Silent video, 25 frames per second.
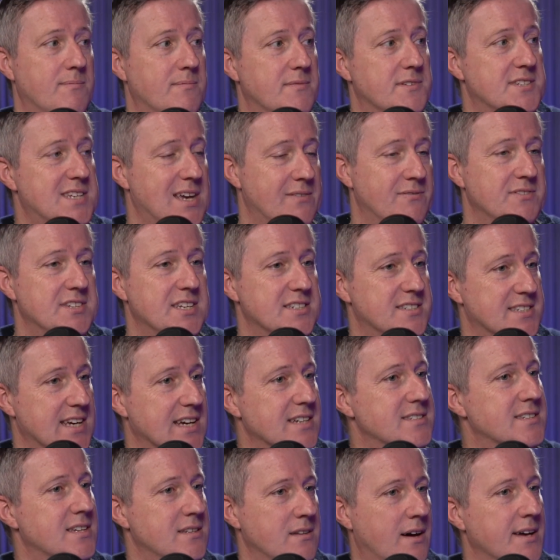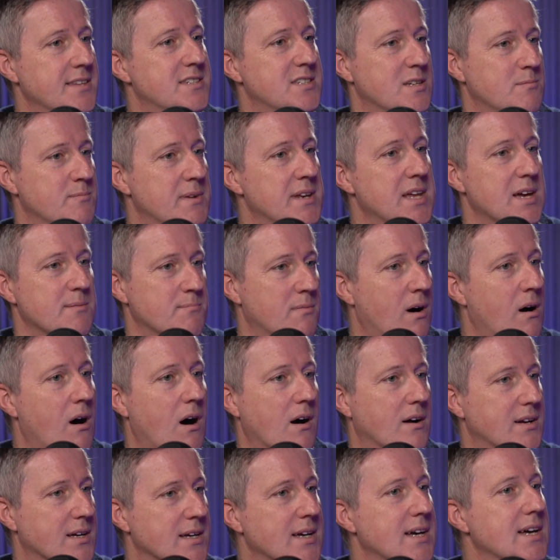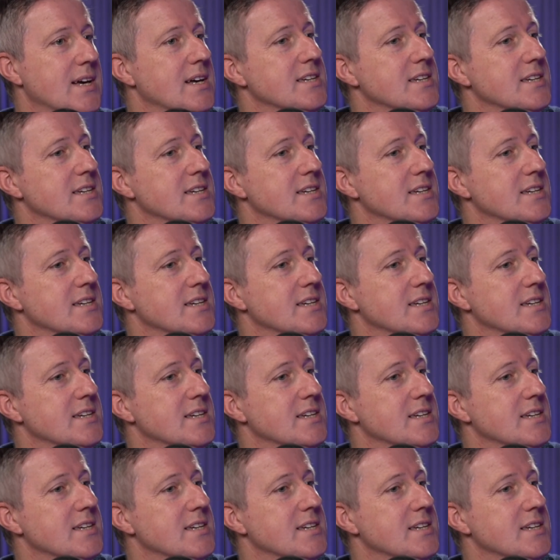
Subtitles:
76 to 90 minute mark.